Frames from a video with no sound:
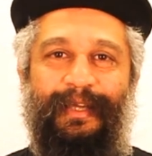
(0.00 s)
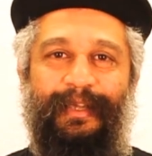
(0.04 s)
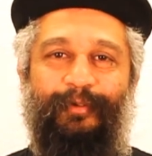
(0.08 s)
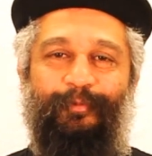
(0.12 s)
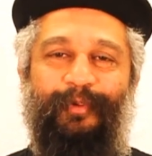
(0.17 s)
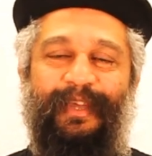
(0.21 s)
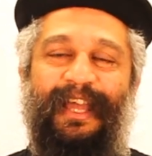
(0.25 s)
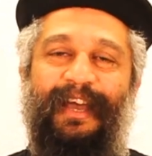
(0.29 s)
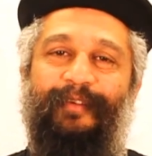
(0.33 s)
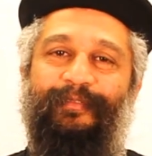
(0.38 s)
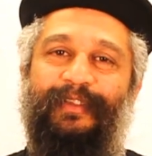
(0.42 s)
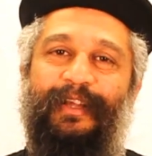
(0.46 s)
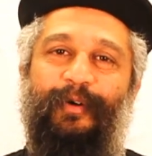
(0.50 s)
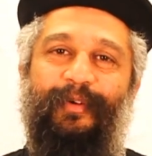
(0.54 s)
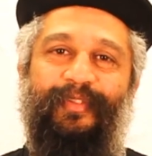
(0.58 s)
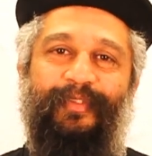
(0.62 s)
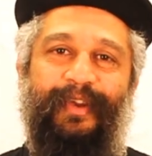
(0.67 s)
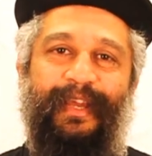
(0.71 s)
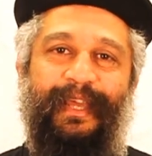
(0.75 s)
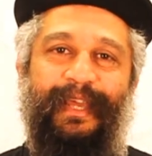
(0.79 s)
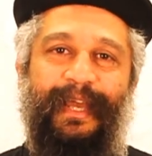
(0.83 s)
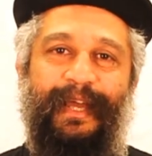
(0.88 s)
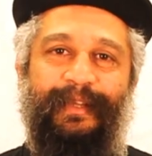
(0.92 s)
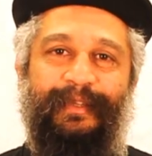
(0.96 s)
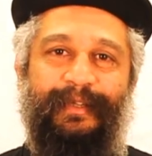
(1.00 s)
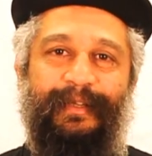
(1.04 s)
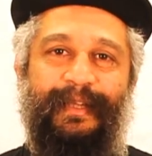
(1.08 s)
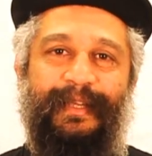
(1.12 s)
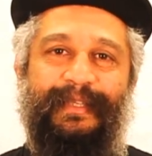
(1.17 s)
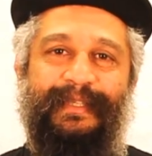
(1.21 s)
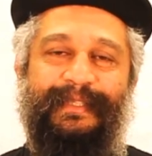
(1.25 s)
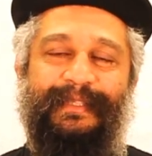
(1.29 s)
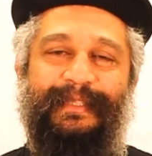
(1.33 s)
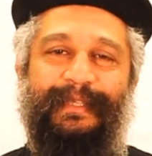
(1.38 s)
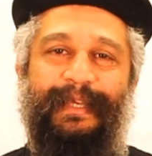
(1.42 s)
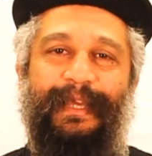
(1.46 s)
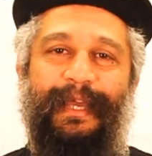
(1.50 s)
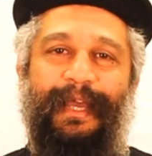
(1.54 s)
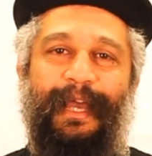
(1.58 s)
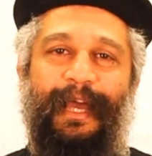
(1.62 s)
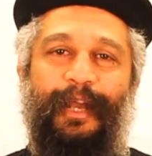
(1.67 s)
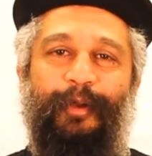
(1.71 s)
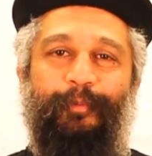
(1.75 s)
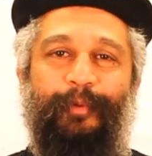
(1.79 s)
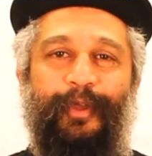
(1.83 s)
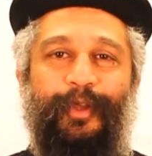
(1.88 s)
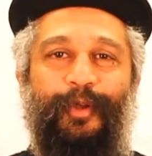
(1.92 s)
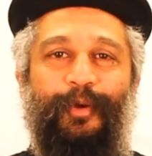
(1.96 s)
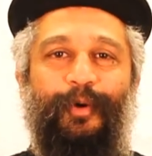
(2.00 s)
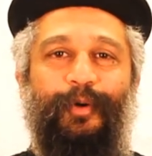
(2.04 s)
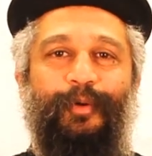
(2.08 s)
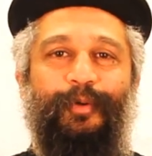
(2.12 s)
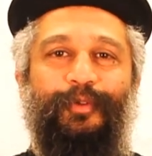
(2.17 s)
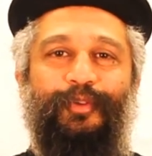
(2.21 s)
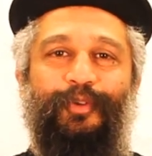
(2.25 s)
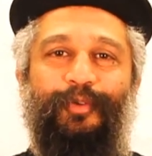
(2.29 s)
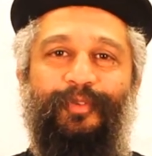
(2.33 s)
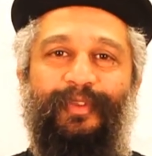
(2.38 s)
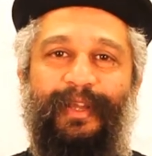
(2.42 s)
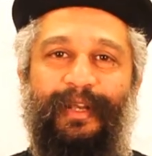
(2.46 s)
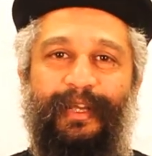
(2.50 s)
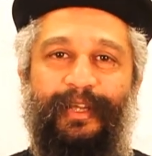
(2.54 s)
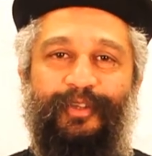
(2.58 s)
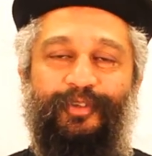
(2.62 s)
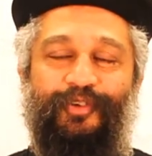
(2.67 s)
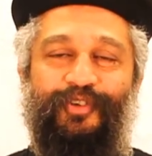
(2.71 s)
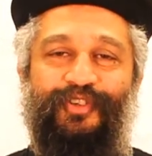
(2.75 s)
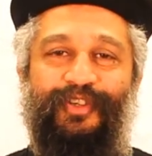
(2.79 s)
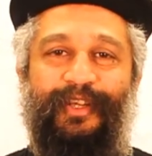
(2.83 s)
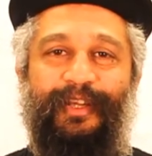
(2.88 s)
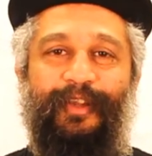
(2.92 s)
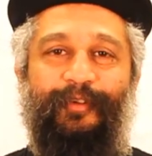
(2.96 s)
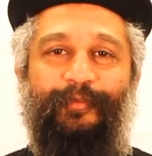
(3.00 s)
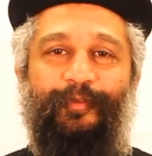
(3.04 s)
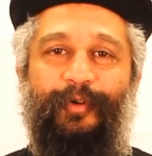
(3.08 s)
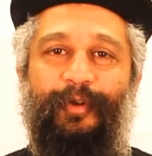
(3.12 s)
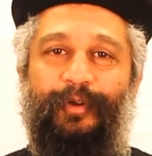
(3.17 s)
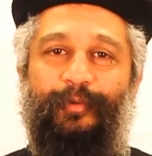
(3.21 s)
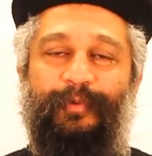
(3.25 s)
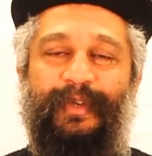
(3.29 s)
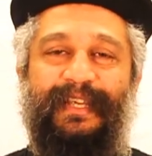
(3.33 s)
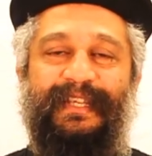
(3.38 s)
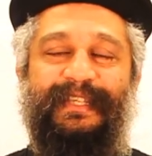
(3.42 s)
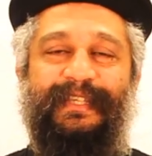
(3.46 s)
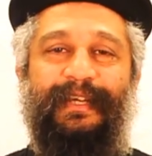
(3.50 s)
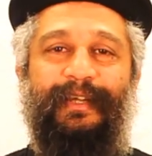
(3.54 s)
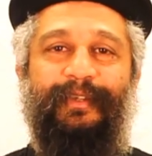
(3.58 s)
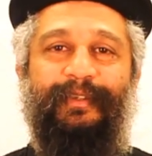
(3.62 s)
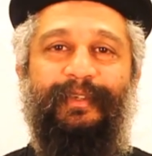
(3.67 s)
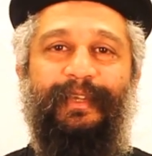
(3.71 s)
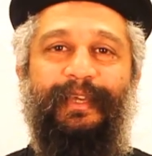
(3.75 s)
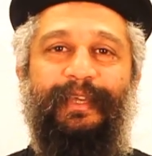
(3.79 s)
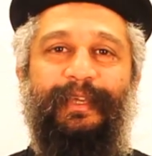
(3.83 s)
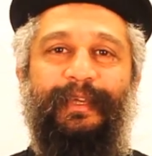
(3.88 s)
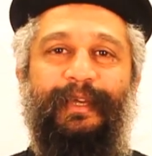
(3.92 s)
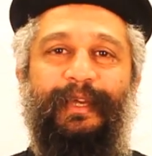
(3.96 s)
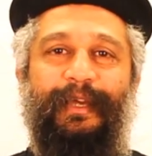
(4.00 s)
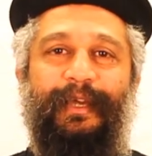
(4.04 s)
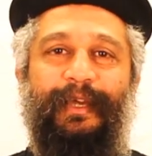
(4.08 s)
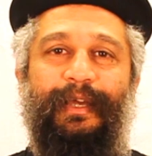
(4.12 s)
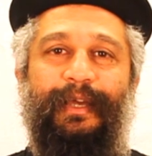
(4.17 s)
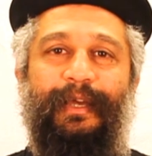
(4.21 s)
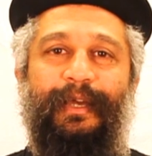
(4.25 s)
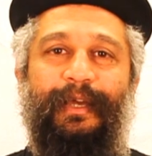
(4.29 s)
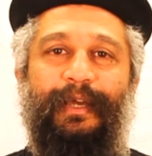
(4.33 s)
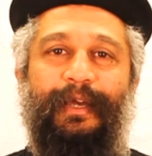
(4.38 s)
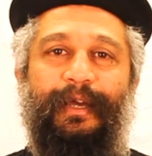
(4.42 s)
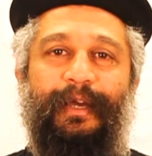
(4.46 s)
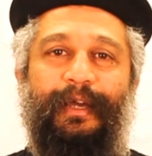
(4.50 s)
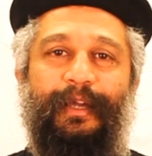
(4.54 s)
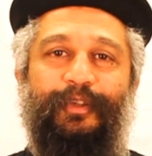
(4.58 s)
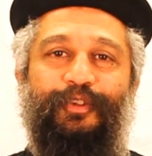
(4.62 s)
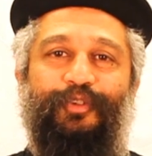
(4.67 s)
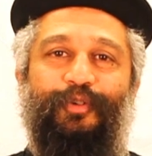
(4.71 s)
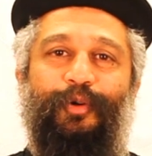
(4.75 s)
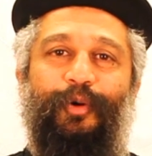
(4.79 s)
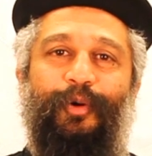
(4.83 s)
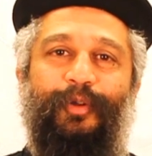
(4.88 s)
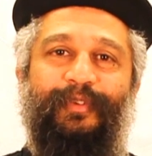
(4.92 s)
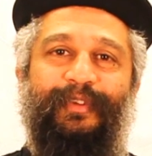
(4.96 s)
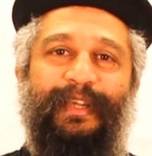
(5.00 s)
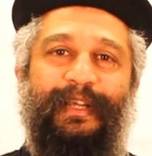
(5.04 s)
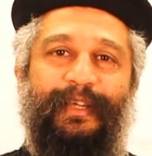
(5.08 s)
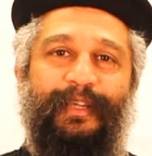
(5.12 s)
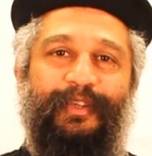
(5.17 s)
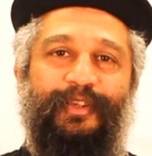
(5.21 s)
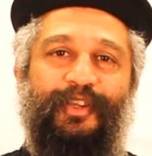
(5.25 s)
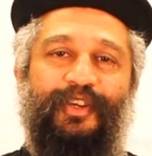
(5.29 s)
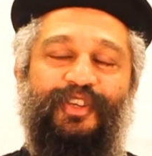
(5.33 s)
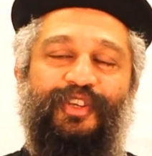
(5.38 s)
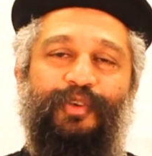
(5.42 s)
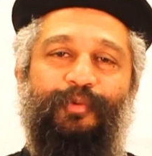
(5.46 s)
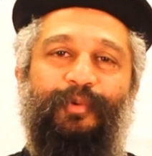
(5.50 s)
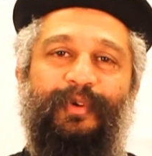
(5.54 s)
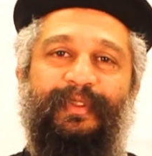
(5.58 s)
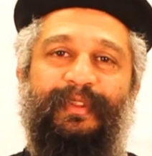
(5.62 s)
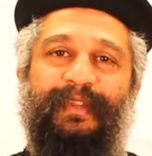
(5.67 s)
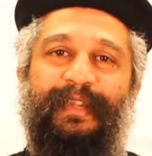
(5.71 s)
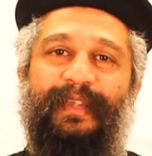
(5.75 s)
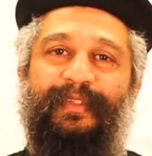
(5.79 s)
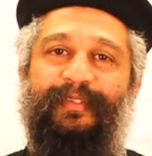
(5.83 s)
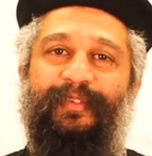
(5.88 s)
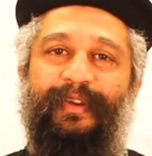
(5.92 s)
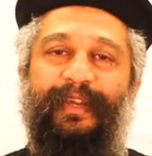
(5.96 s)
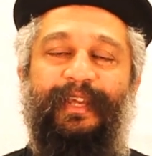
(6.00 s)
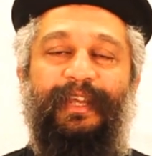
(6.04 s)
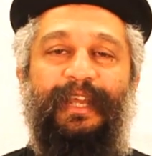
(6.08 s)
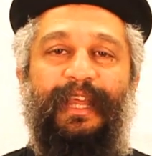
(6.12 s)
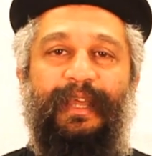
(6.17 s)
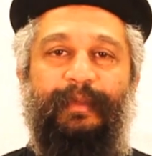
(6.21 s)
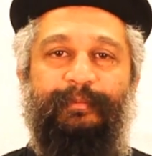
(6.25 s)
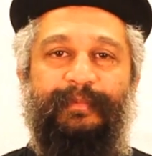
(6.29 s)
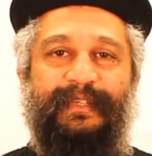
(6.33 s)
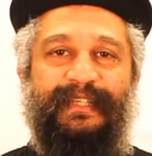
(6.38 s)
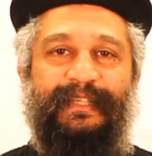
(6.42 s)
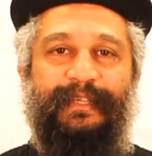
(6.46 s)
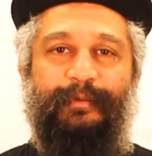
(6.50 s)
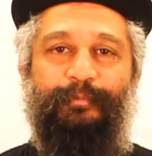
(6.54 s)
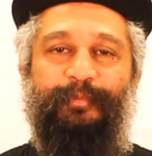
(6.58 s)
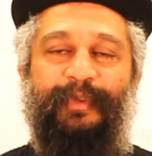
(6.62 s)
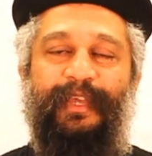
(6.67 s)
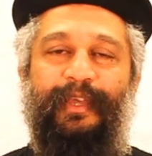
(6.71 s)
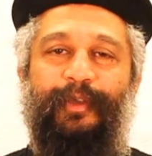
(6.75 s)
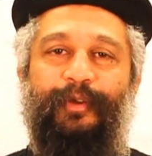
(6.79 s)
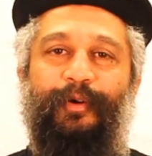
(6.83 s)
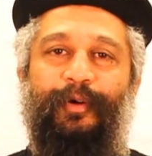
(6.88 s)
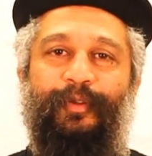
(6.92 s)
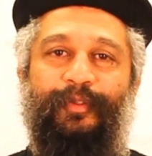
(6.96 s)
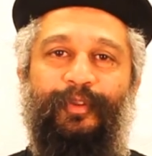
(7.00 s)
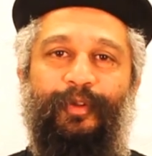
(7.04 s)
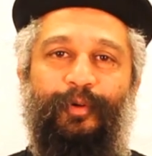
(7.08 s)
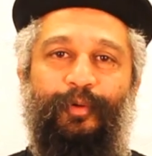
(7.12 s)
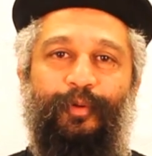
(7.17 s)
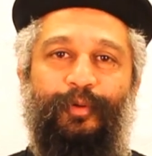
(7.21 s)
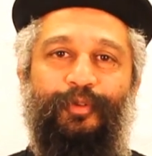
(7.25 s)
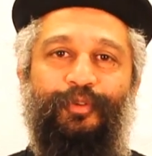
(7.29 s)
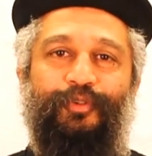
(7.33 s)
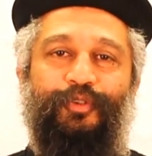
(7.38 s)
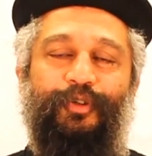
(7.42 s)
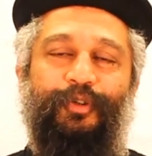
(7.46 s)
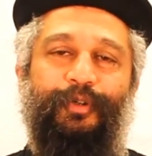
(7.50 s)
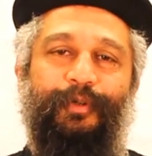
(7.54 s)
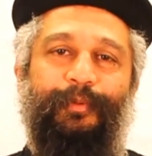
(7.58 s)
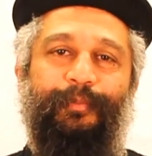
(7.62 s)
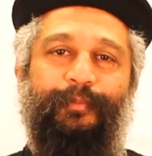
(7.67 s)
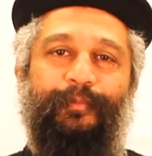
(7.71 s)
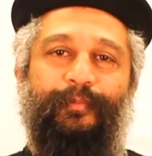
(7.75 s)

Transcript: We have now 3 candidates, and we go to the liturgy the following Sunday to hold the liturgy with the 3 names being on the altar.